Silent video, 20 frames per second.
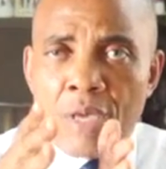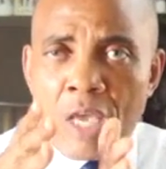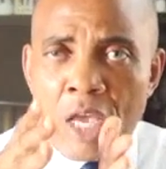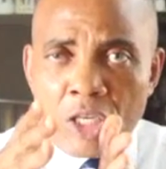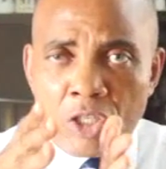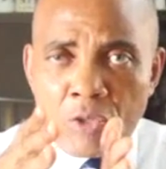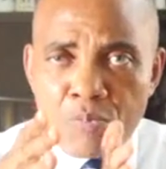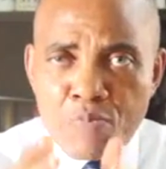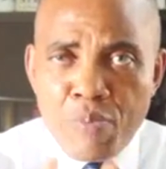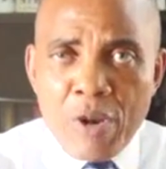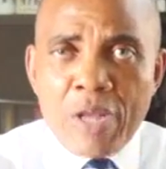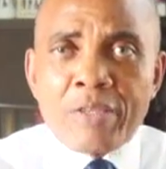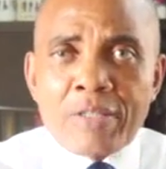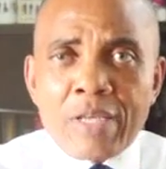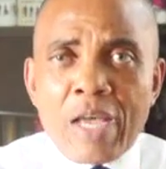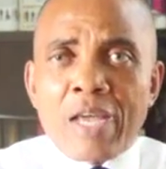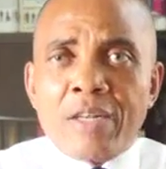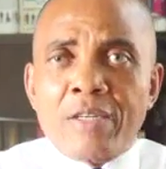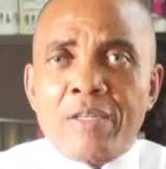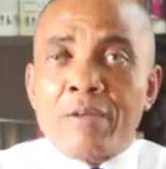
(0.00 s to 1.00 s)
is
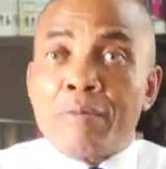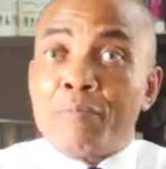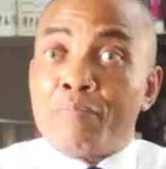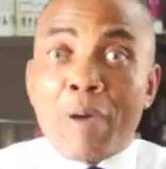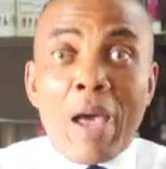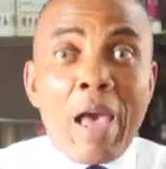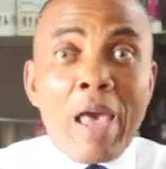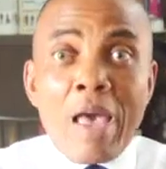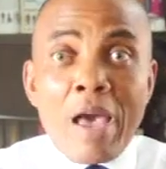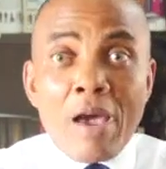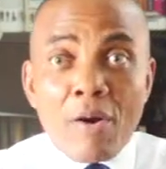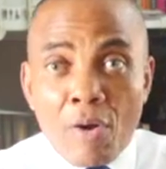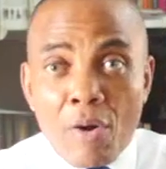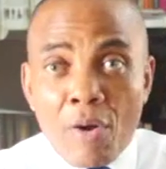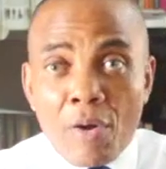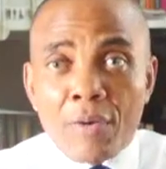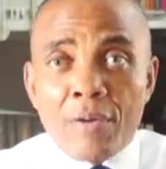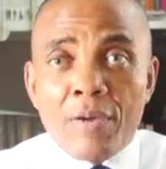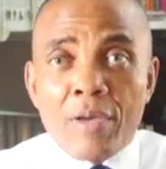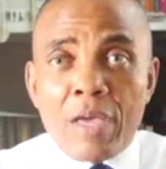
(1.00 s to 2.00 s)
printed by
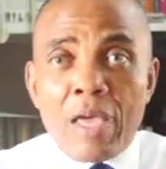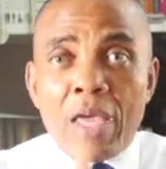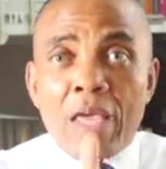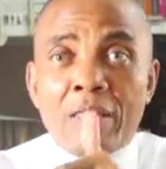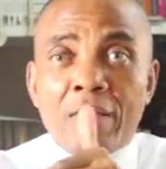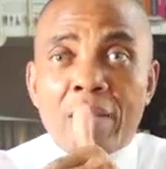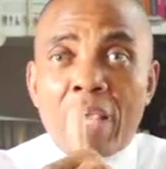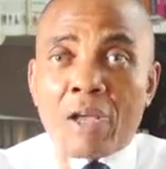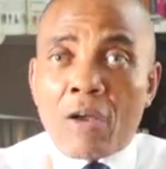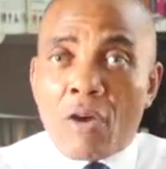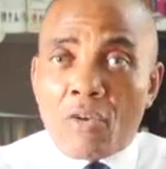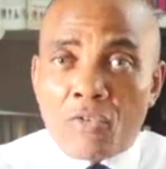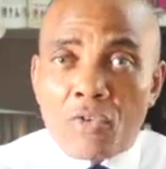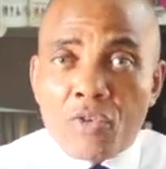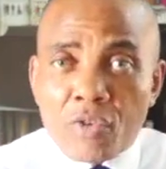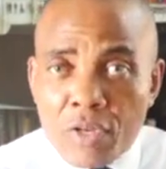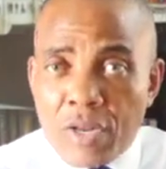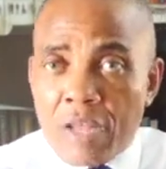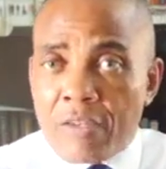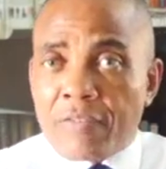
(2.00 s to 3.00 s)
error in the
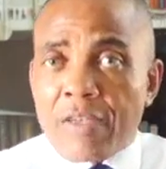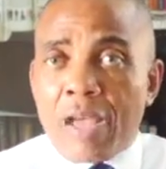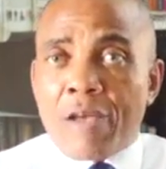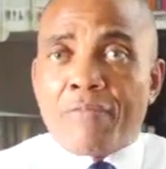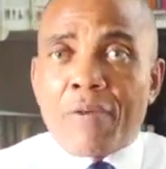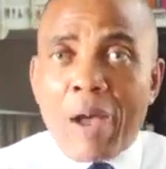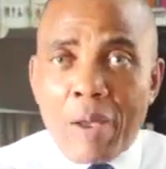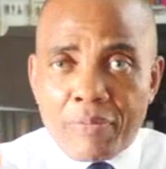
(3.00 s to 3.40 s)
constitution itself.